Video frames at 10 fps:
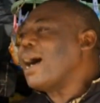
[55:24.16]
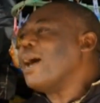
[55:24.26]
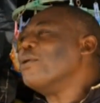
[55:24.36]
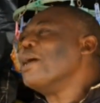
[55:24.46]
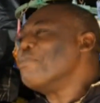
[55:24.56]

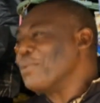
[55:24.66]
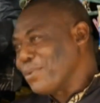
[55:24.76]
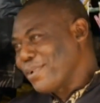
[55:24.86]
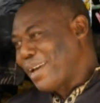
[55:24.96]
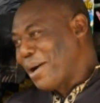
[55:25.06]
I'll help you.
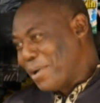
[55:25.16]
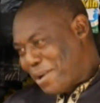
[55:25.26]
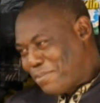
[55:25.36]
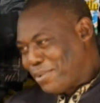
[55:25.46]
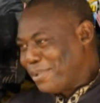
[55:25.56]

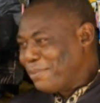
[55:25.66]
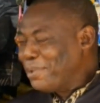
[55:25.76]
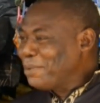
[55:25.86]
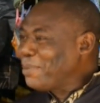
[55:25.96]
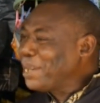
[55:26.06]

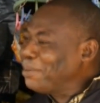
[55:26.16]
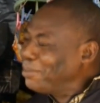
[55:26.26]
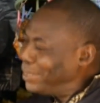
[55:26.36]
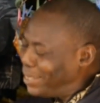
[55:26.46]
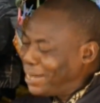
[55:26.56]
But madam,
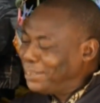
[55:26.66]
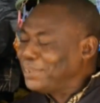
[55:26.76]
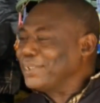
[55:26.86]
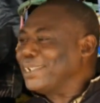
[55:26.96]
here is your